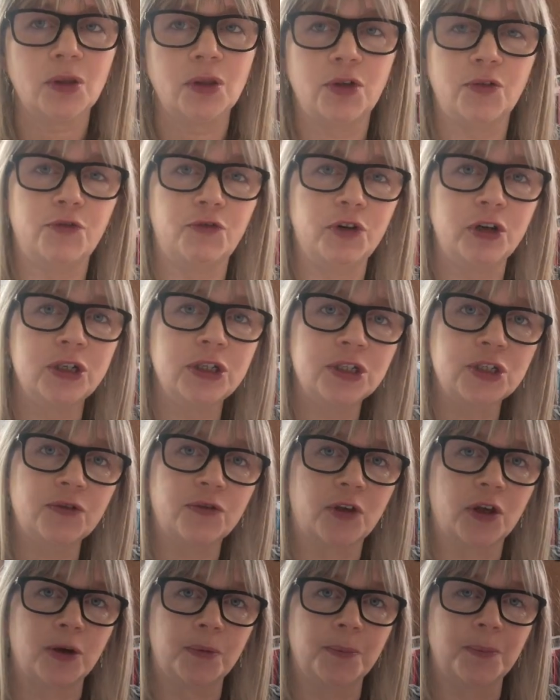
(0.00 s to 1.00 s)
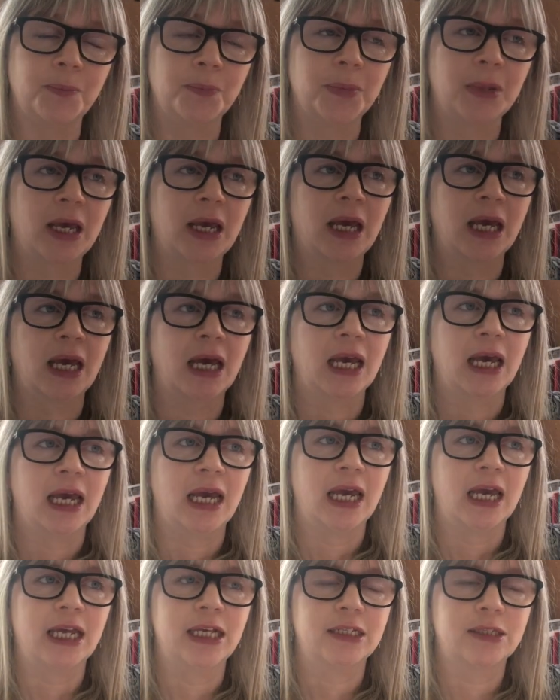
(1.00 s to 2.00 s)
The first of them
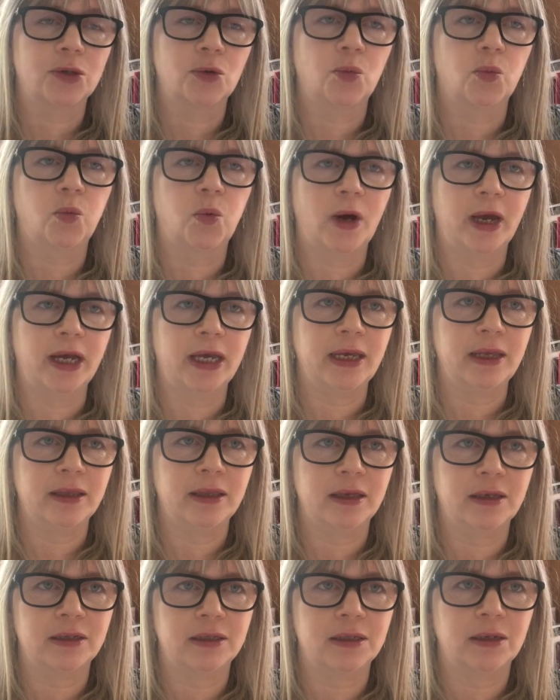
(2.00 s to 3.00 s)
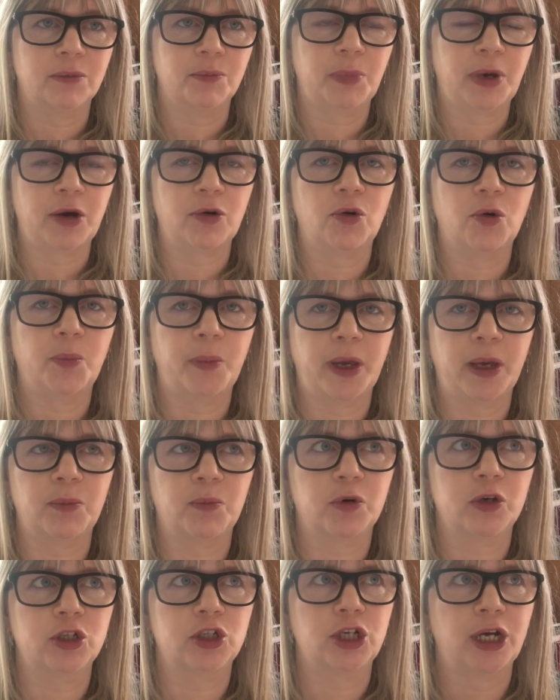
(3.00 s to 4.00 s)
is the way that Beryl
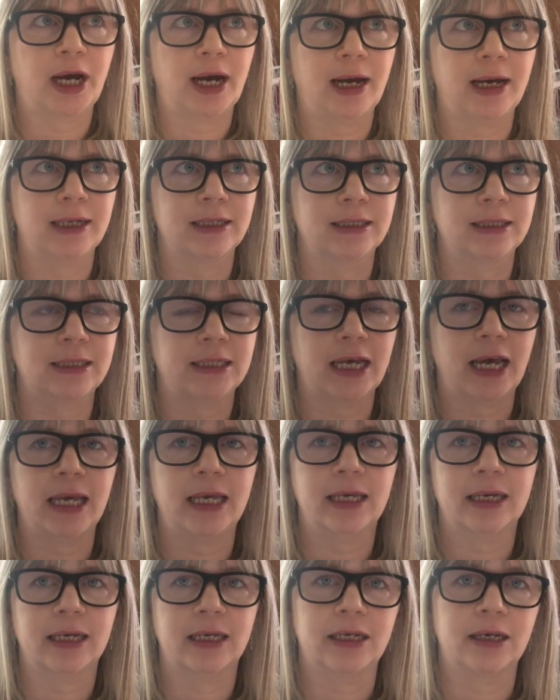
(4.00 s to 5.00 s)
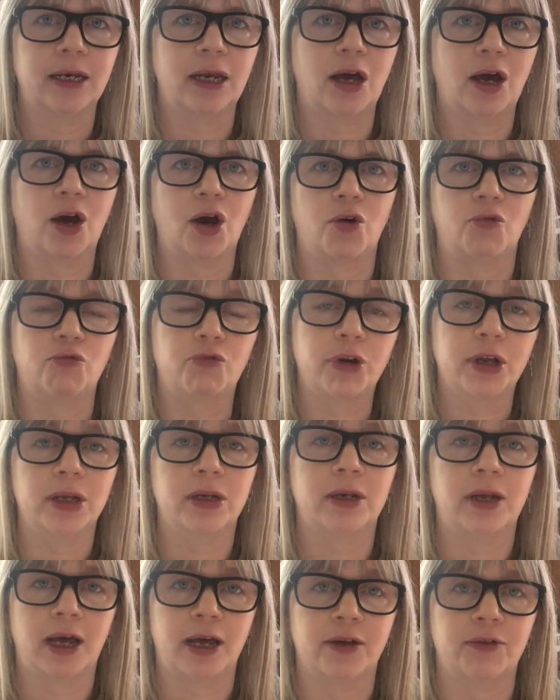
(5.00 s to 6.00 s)
Bainbridge has taken a
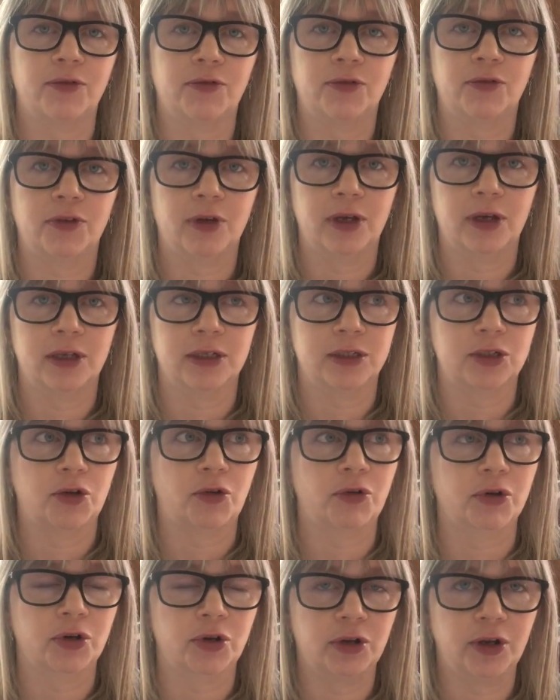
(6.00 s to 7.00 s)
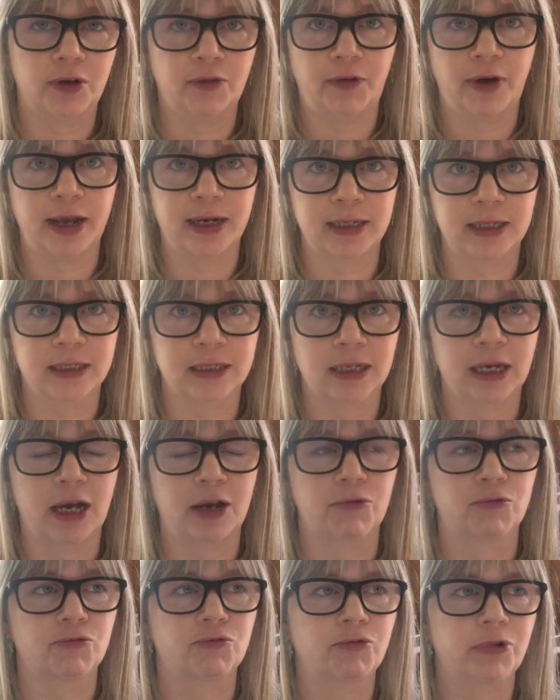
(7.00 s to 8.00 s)
real-life historical event
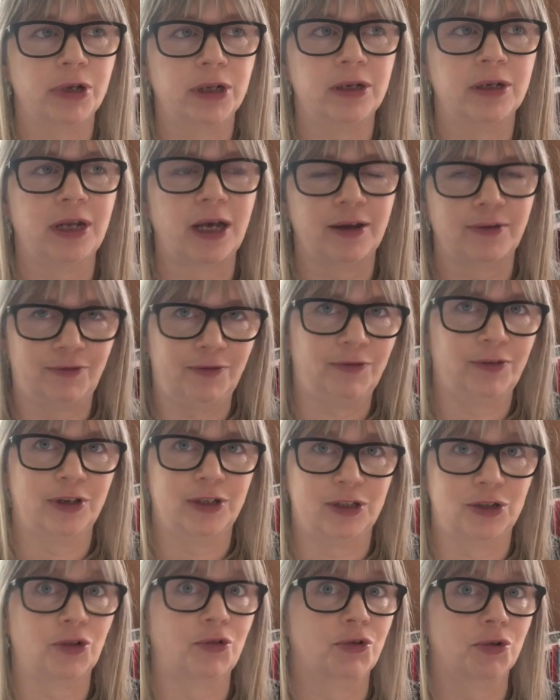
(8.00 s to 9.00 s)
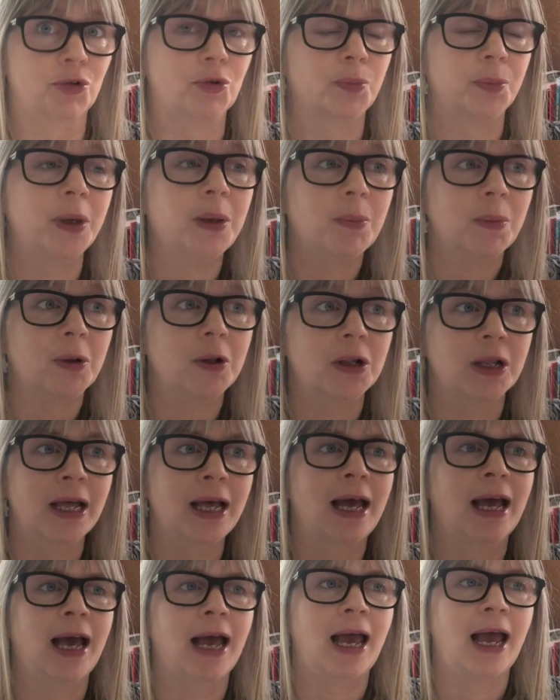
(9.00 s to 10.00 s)
and real-life historical people
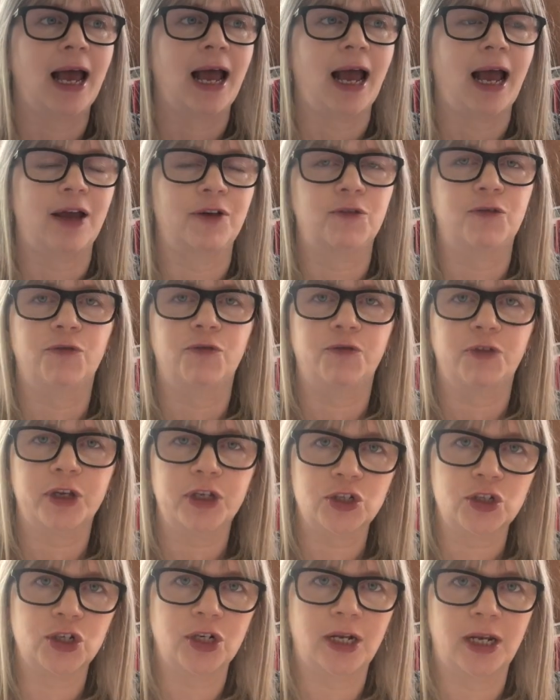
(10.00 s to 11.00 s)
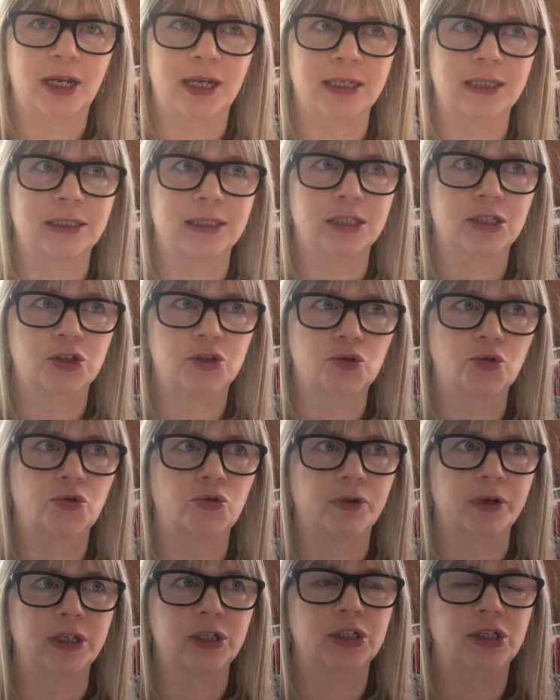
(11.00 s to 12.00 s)
and fictionalised the
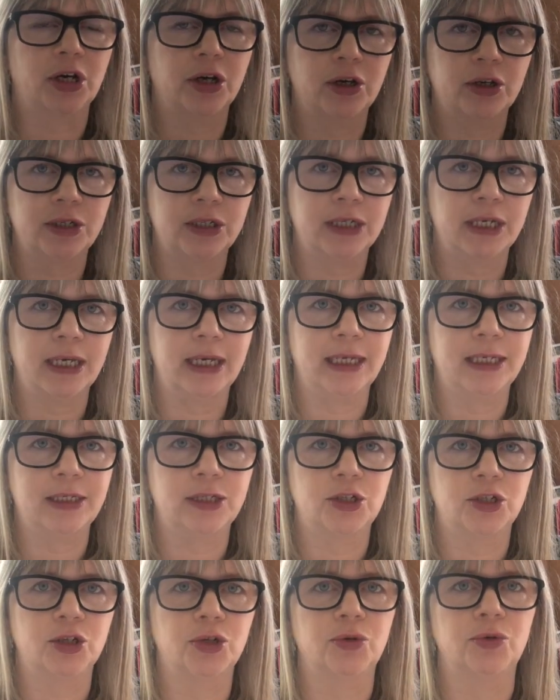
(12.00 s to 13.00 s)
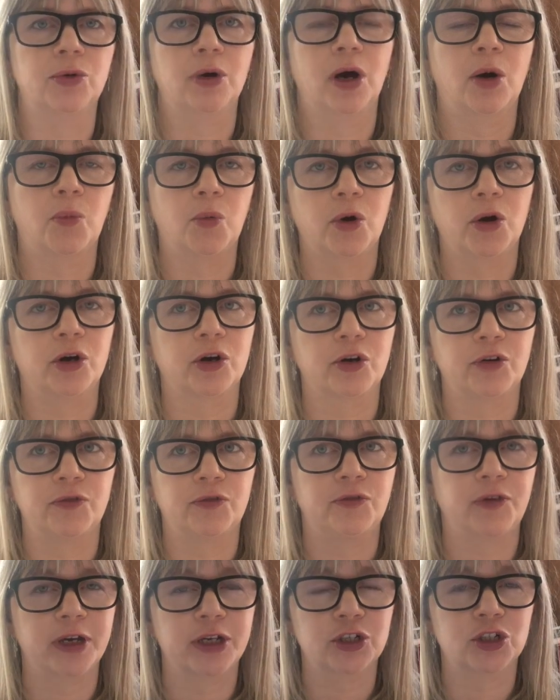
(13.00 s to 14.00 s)
story, turned it into a work of
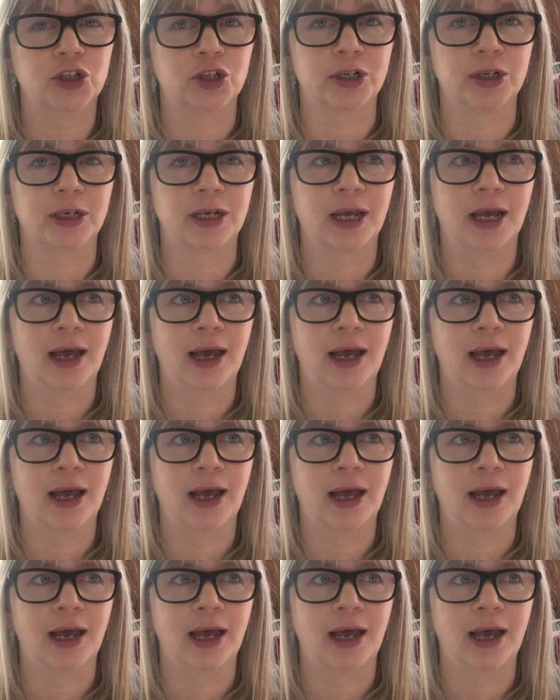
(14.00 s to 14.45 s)
fiction.